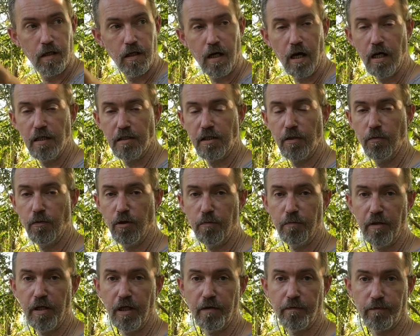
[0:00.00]
as it would
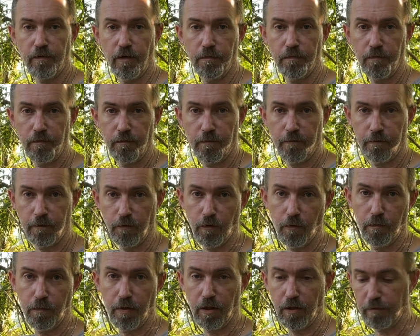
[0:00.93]
be from full
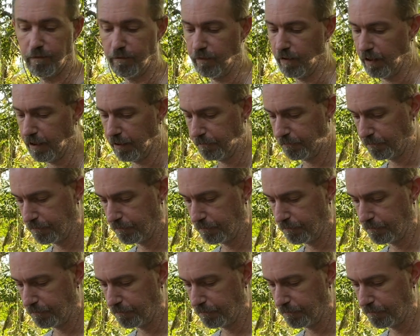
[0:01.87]
butterfly.